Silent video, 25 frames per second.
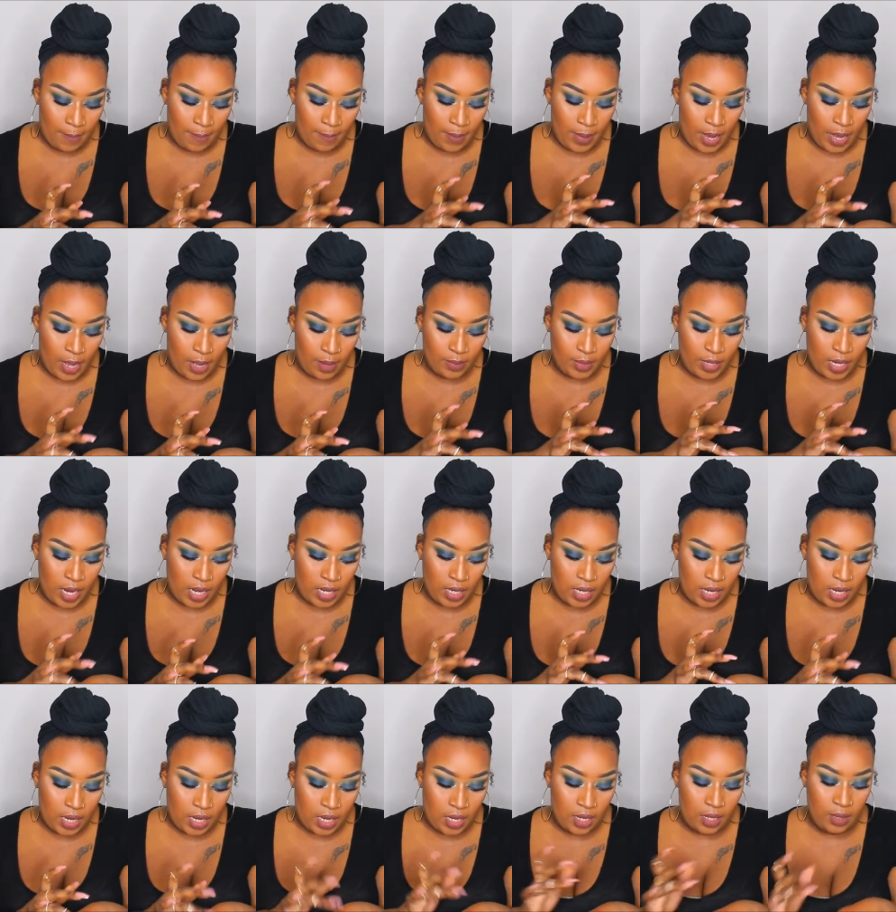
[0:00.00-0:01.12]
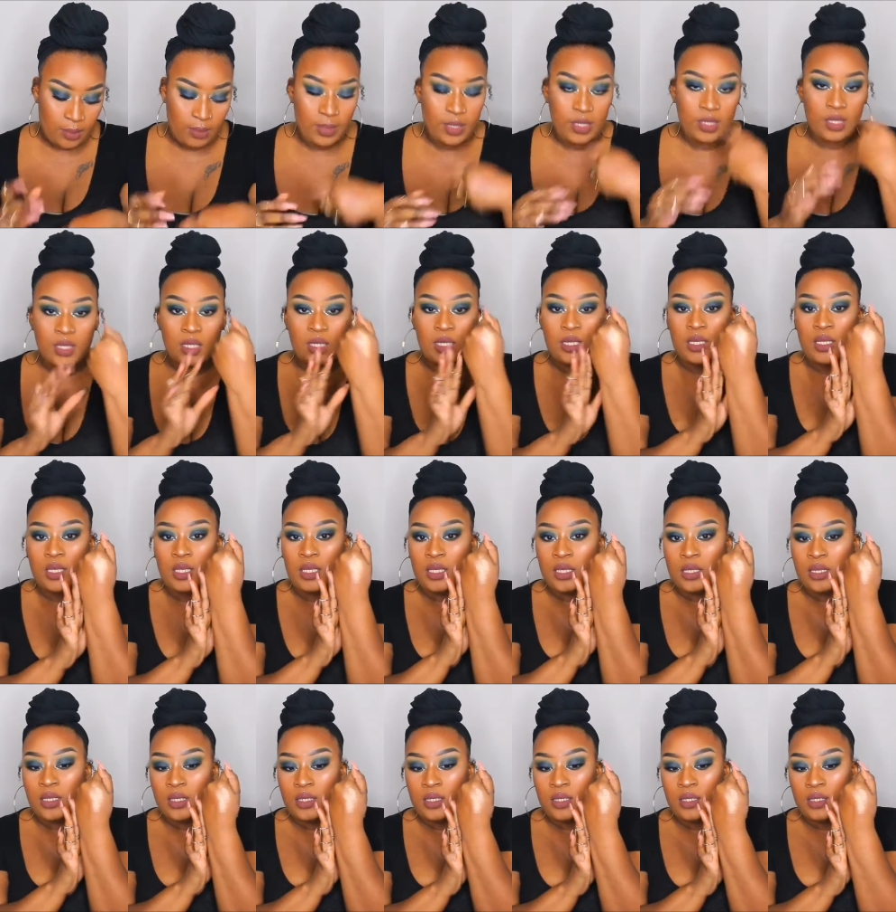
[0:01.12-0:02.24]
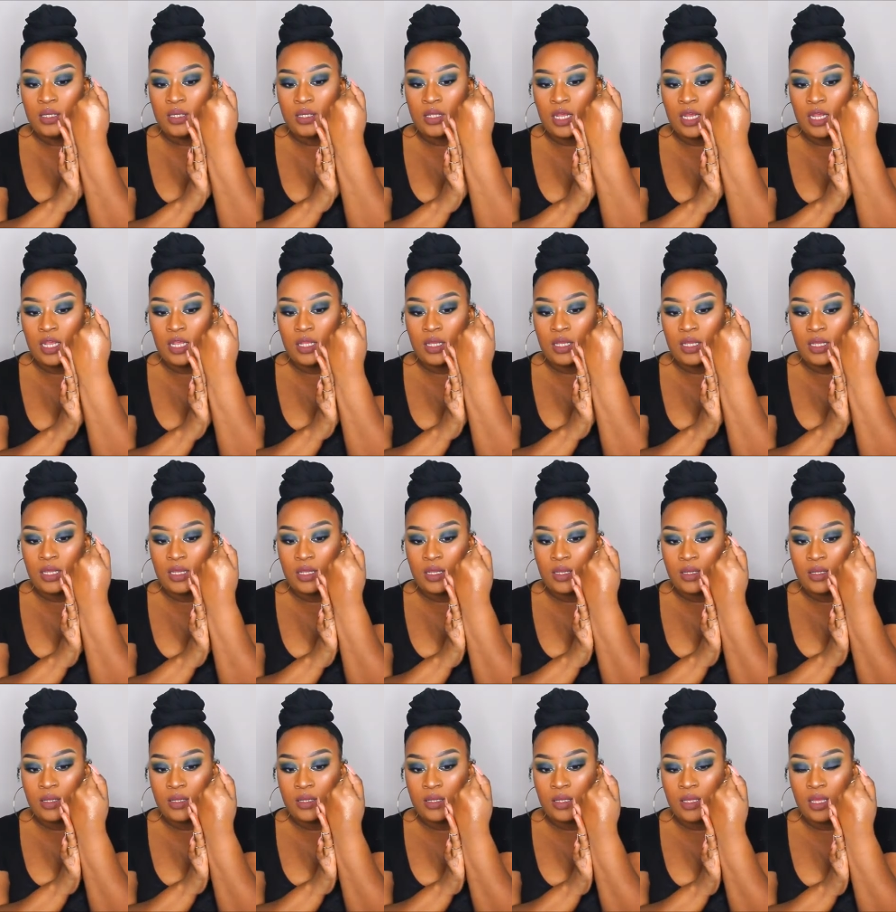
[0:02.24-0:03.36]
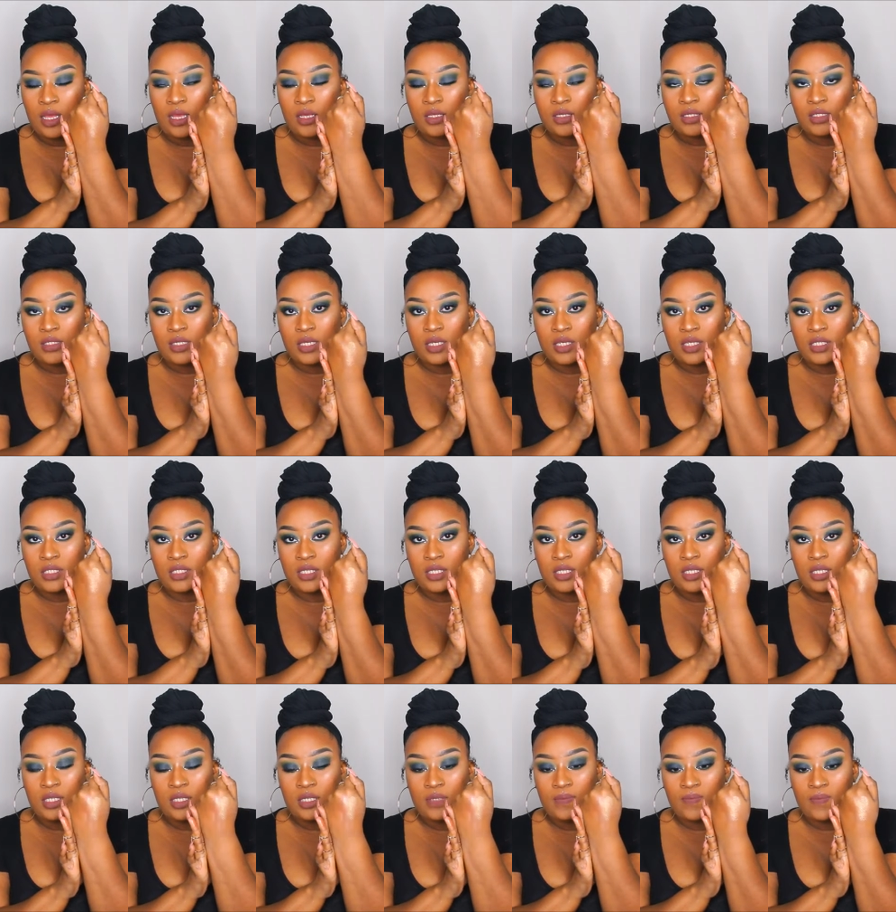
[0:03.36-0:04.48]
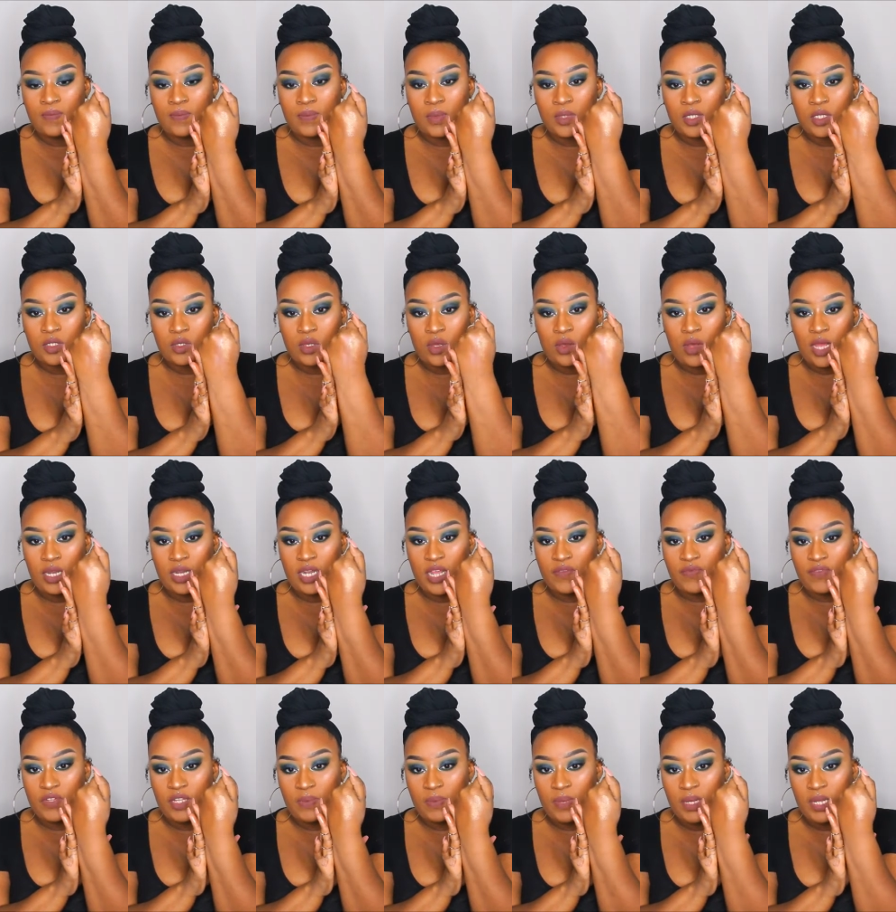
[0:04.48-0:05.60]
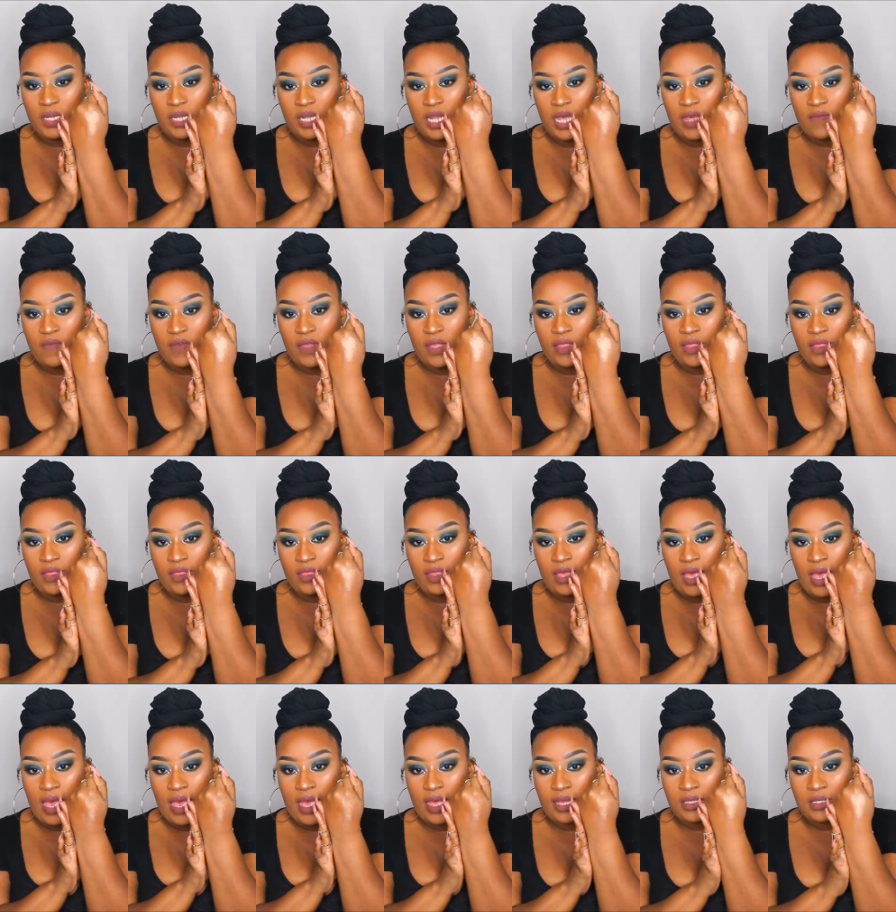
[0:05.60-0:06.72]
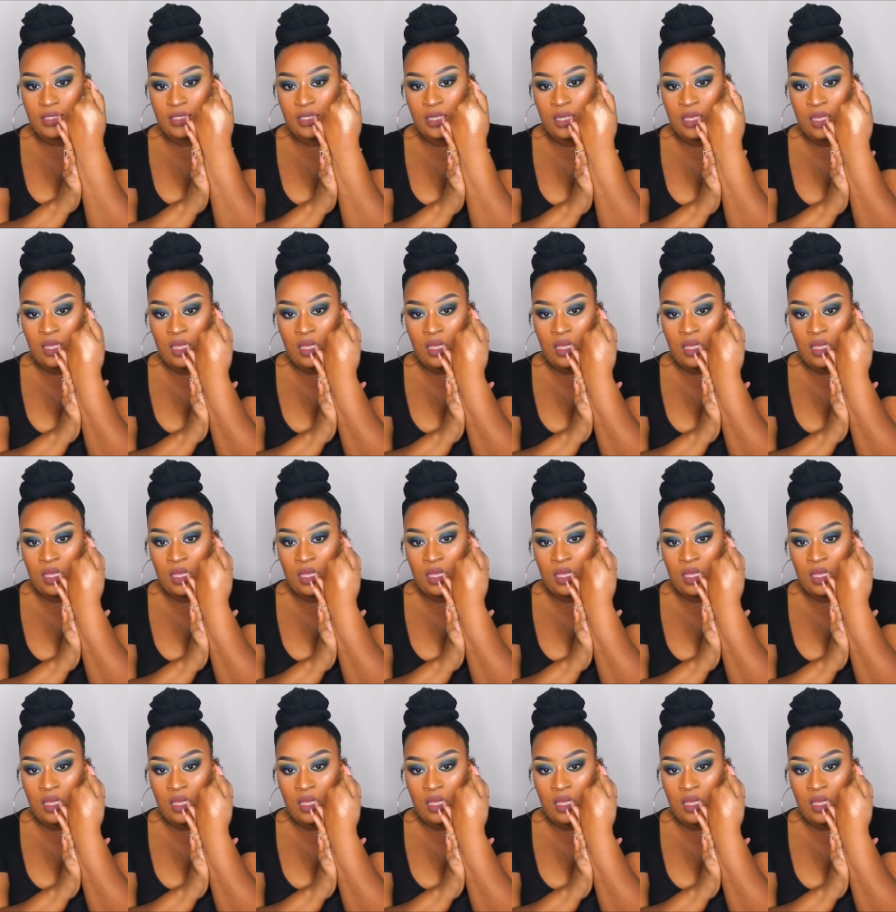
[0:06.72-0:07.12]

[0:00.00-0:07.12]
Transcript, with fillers: bomb.com like yes hunty so I definitely been loving that